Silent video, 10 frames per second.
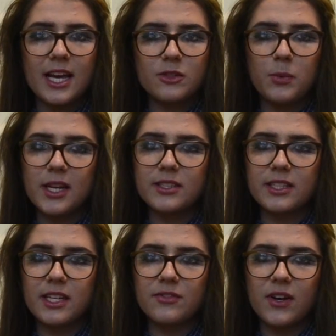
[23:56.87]
as well as
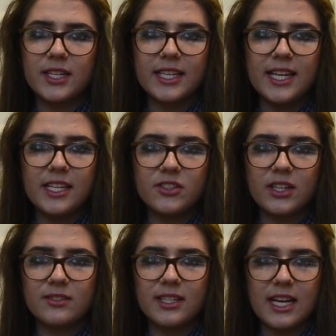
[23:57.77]
identifying the key
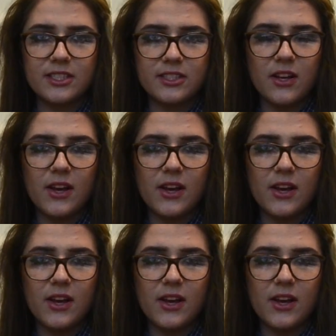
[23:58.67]
strengths and actions